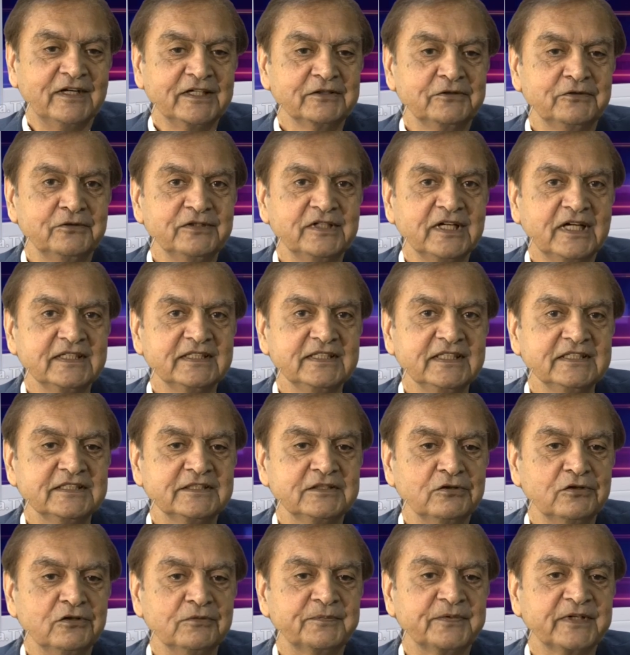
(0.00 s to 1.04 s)
good are these
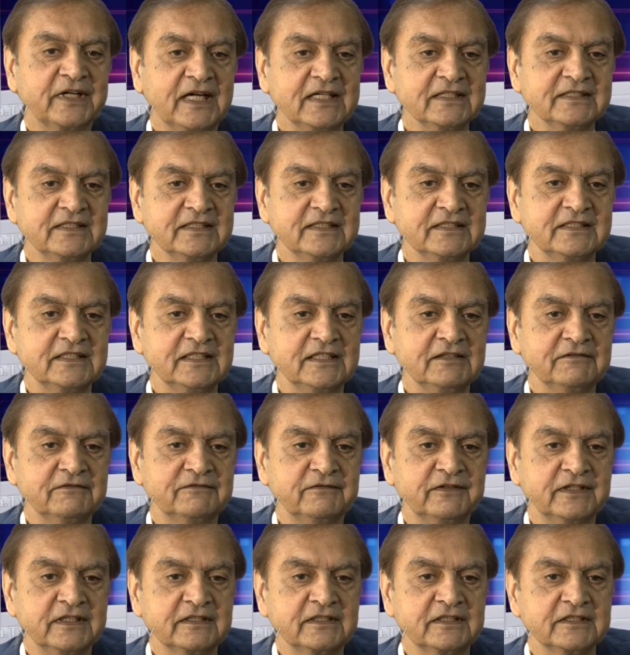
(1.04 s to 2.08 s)
low prices if
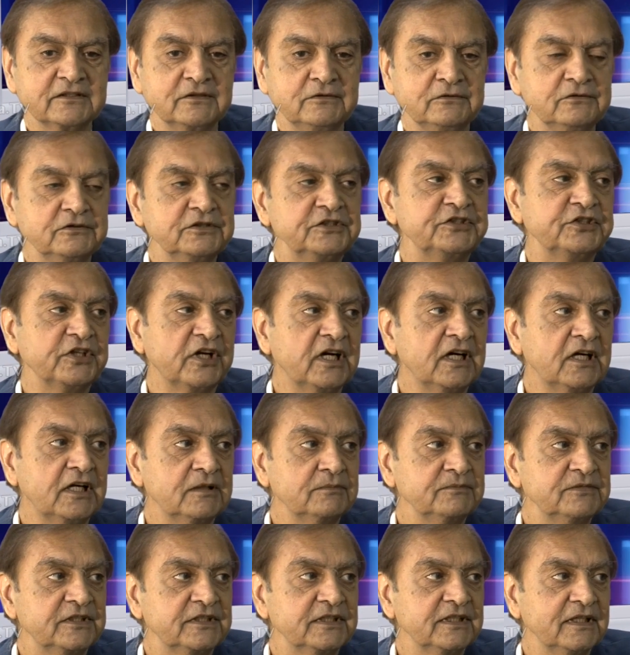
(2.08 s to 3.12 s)
workers lose
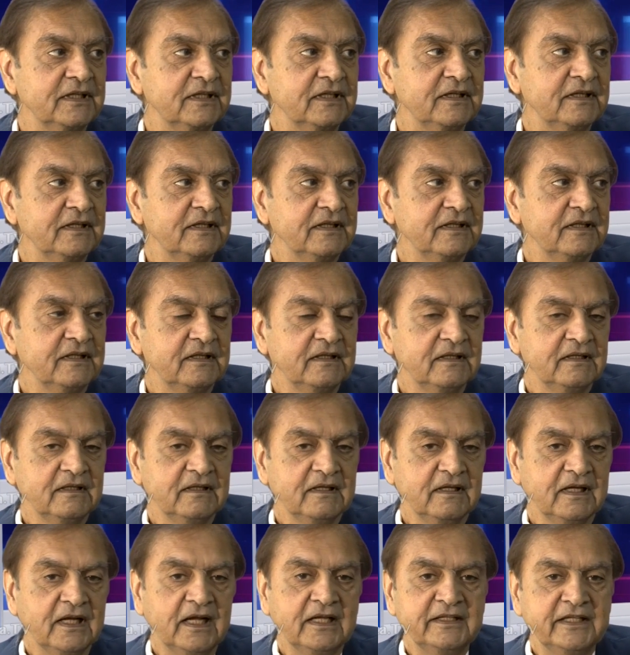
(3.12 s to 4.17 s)
jobs? Exactly.
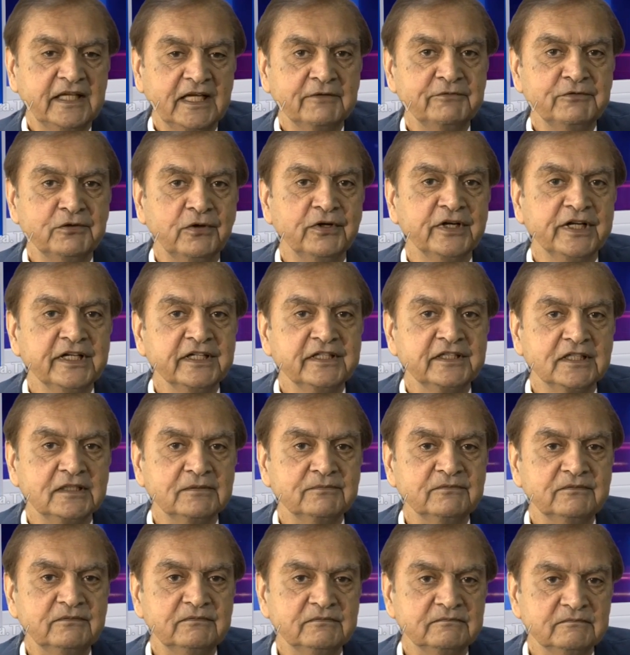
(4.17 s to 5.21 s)
exactly. And they have no
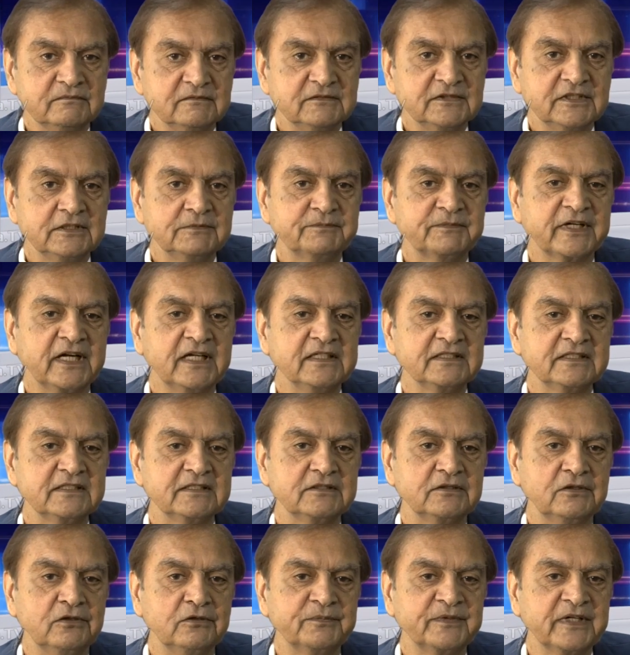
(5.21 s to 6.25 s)
income. These prices,
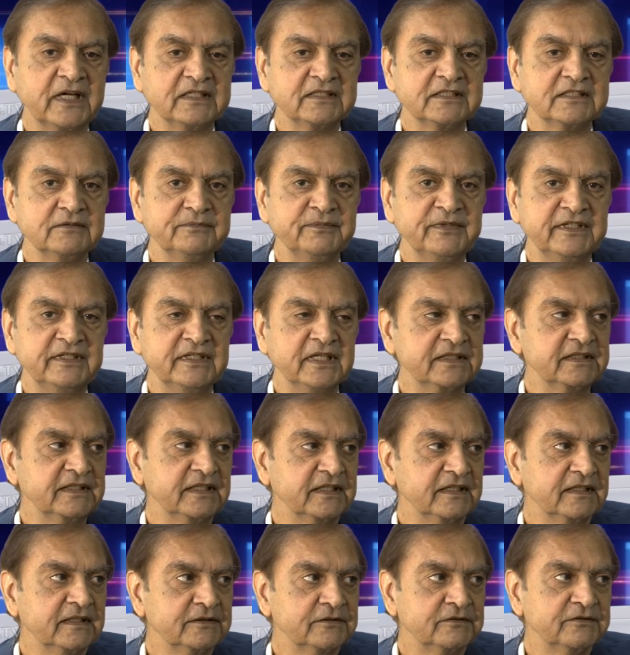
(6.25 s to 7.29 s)
low prices, mean nothing
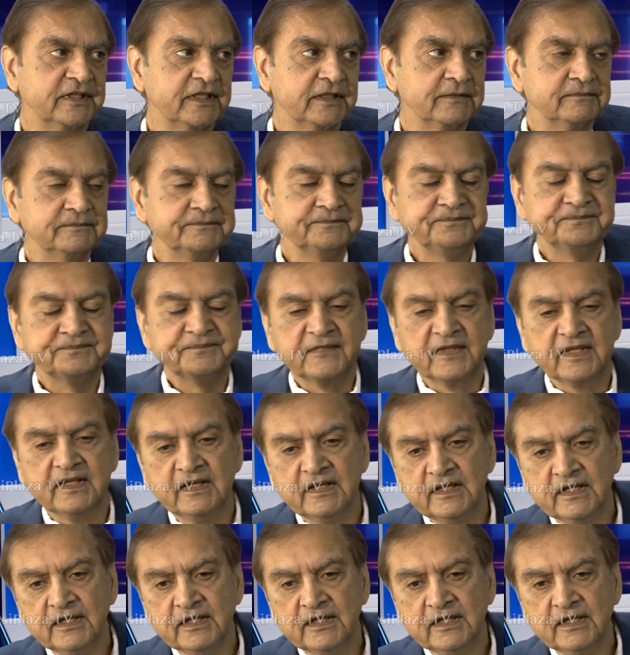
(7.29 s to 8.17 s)
to them. Right. Right.